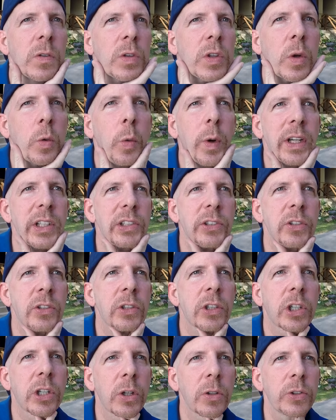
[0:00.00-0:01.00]
the
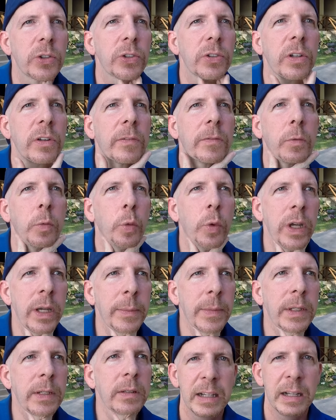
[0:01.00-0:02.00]
Western culture of
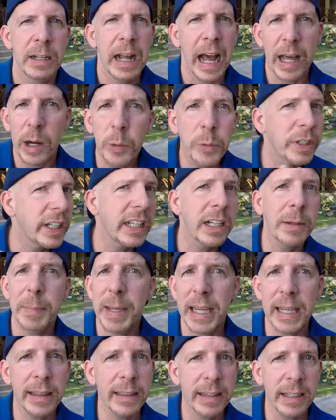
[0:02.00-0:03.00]
women, I don't need a
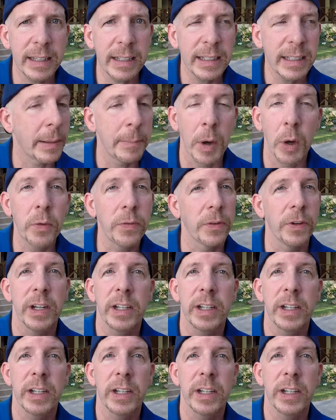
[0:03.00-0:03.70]
man thing, I'm over